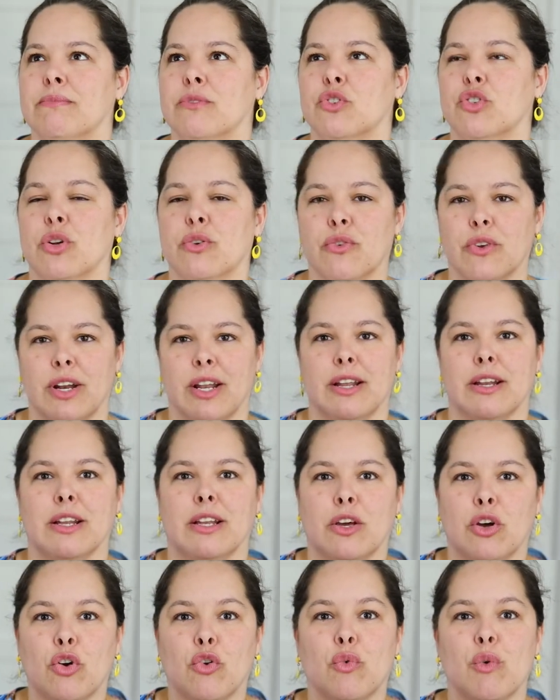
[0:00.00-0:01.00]
sort of
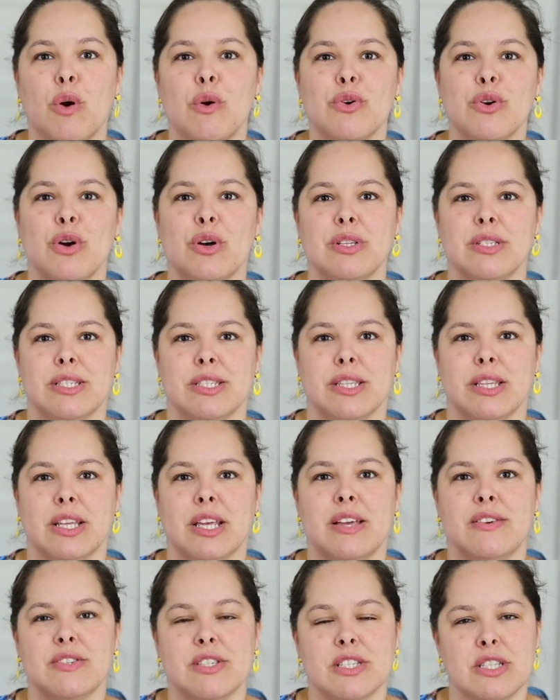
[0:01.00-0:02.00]
like grown on
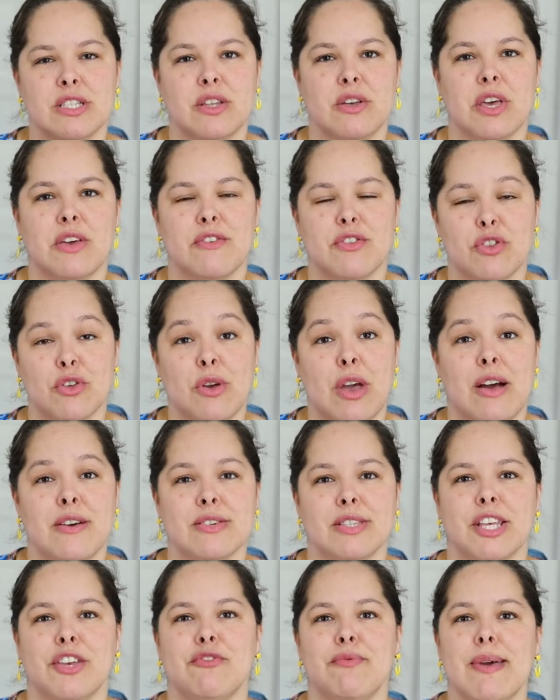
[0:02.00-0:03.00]
sleeves, and even though you
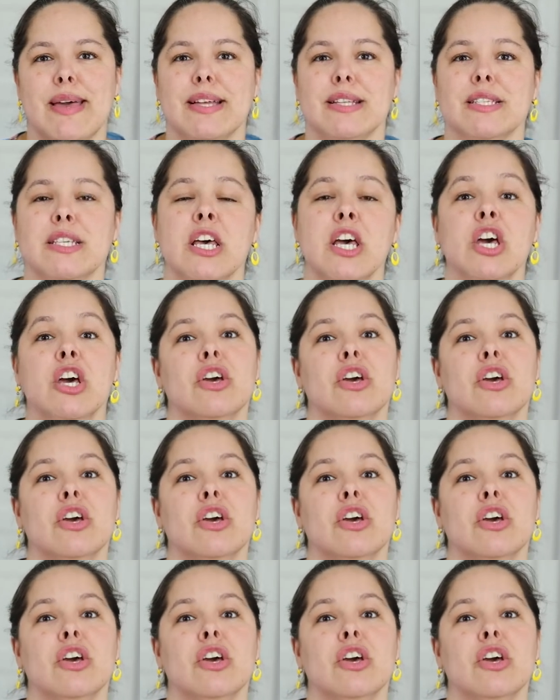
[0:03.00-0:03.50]
have sleeve bands,